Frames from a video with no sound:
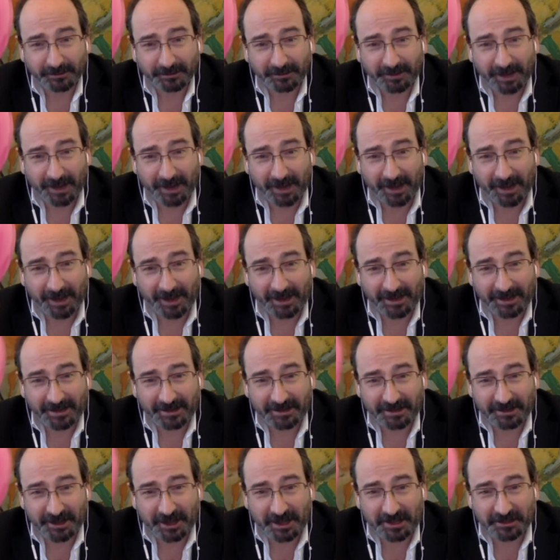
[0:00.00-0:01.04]
uh,
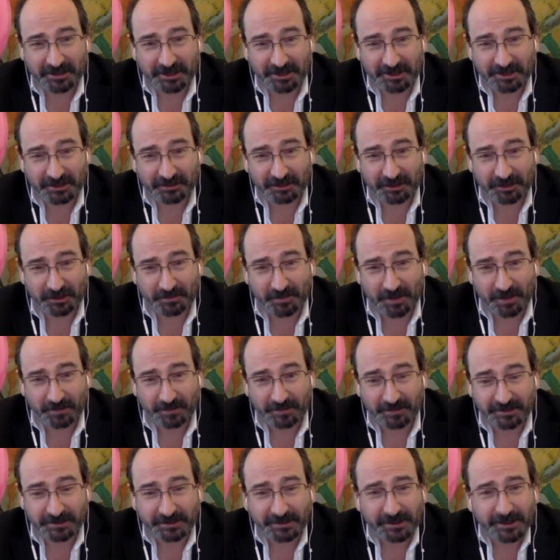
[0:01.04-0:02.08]
at, the, at the
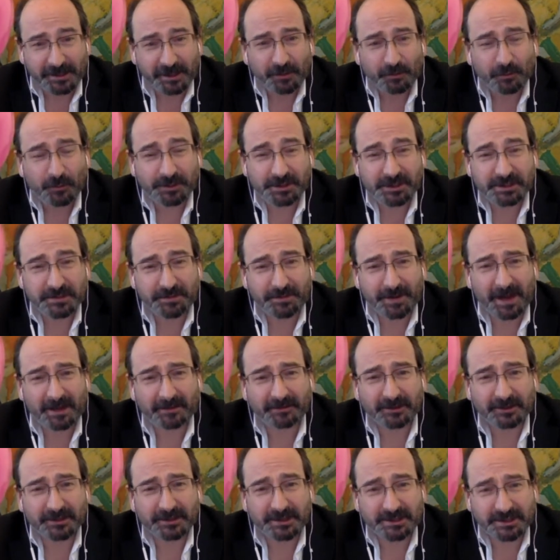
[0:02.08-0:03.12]
moment, which is
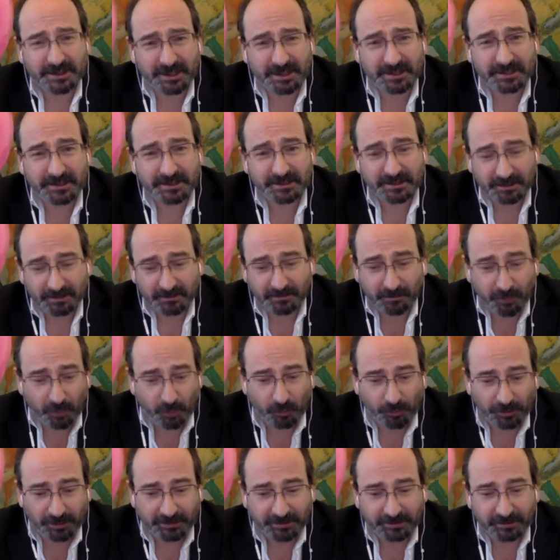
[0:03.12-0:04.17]
about six
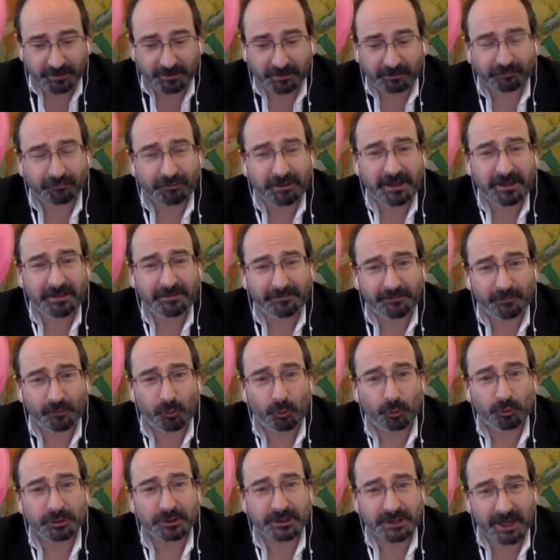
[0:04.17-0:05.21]
point three
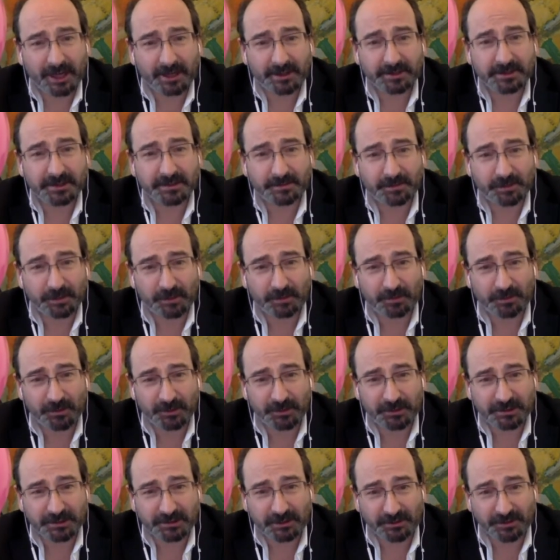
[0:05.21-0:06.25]
four tons per
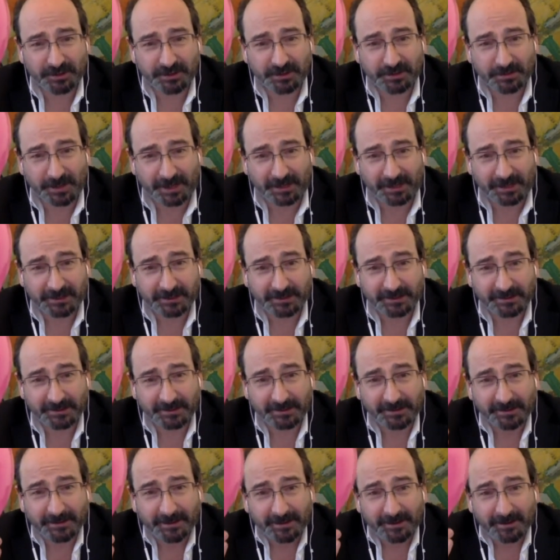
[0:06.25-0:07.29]
person on this planet.
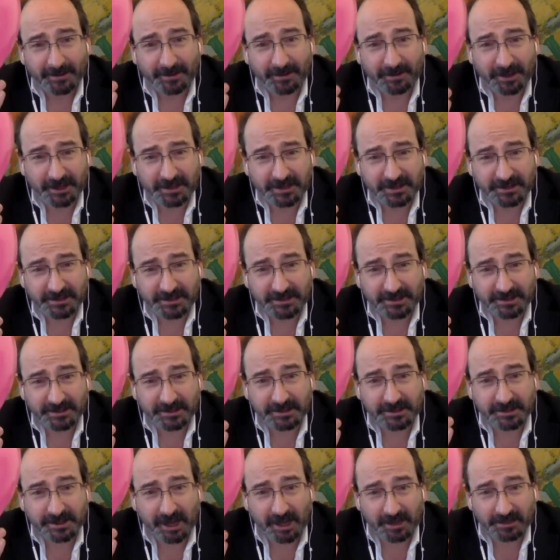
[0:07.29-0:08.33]
This is
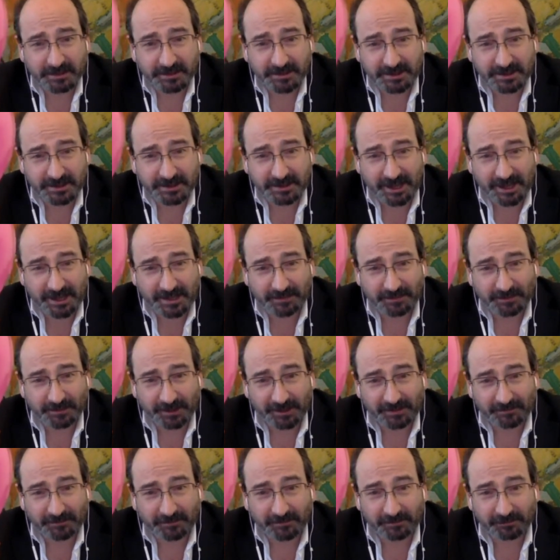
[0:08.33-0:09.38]
an unsustainable
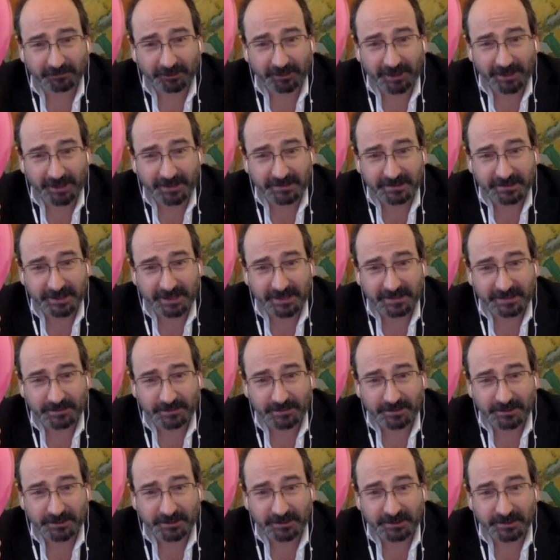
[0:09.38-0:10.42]
level of greenhouse gas
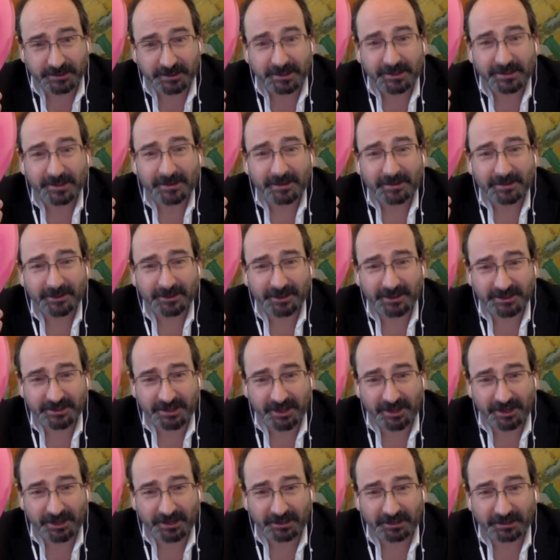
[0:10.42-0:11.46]
emissions that is
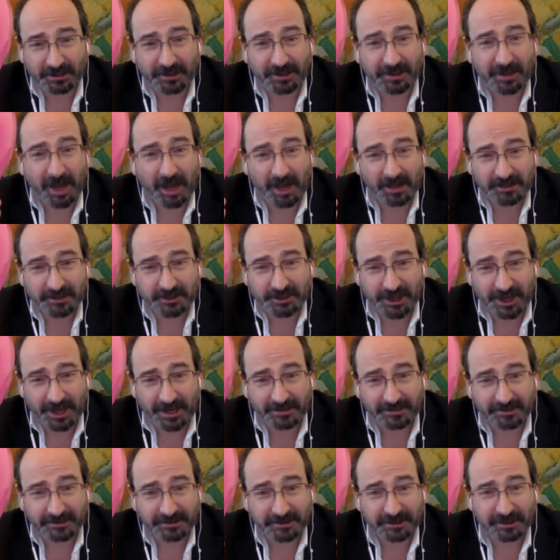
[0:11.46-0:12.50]
going
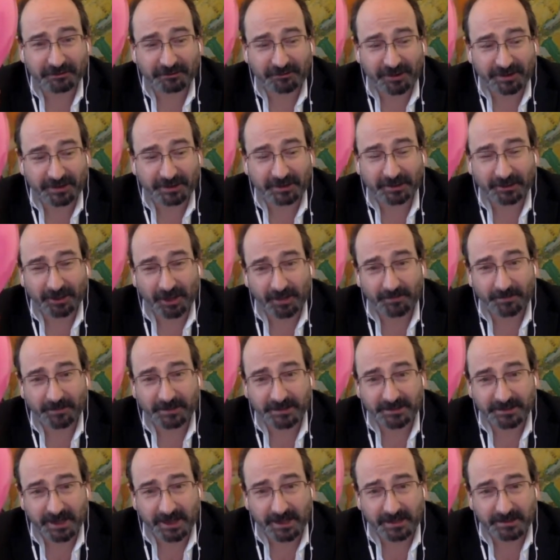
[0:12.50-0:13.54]
unchecked to create a climate
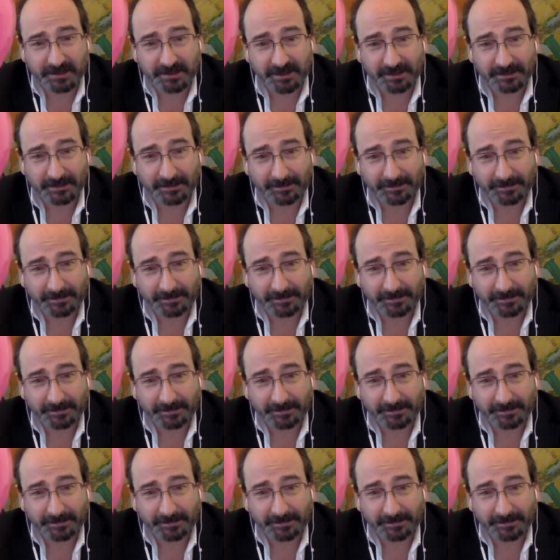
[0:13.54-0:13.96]
disaster.